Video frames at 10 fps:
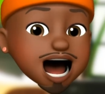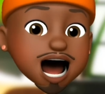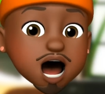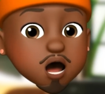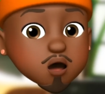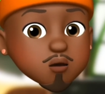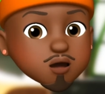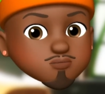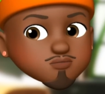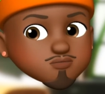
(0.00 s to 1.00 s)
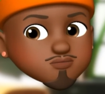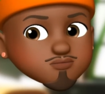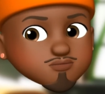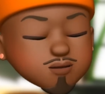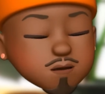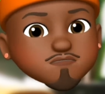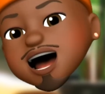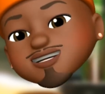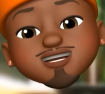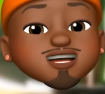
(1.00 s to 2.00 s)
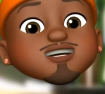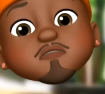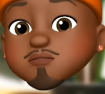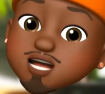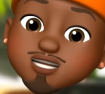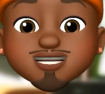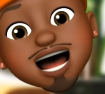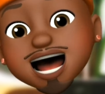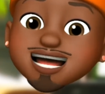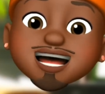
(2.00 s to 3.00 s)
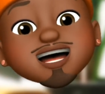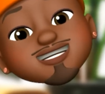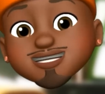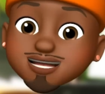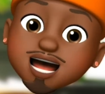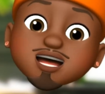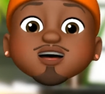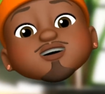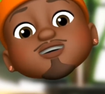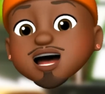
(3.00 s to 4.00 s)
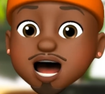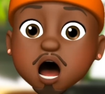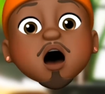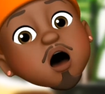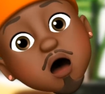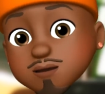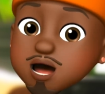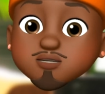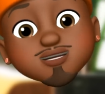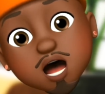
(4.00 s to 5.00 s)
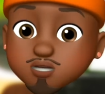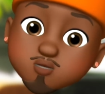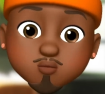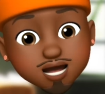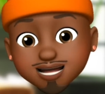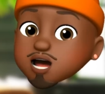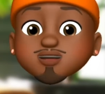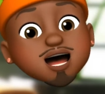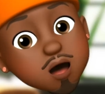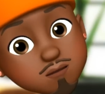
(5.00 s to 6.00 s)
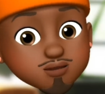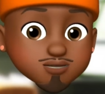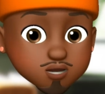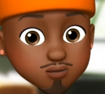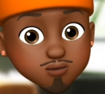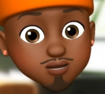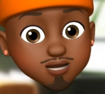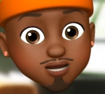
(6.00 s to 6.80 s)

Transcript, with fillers: now, back to these b****s that had a lot to say the other day about Doctor Wendy on the episode.